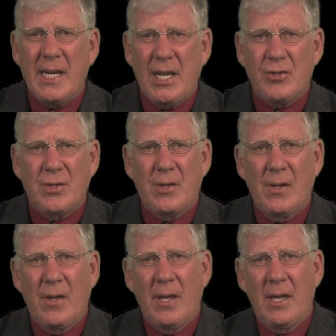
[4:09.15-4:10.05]
danger
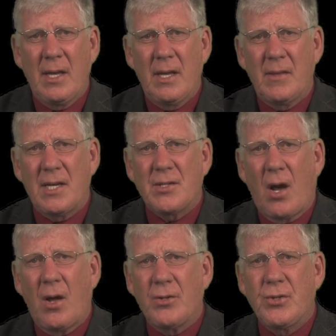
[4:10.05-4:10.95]
that is
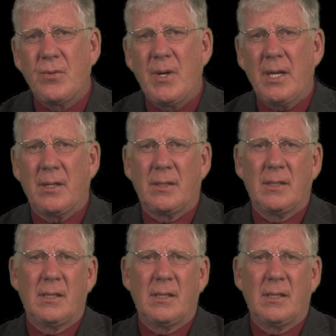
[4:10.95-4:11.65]
all too real.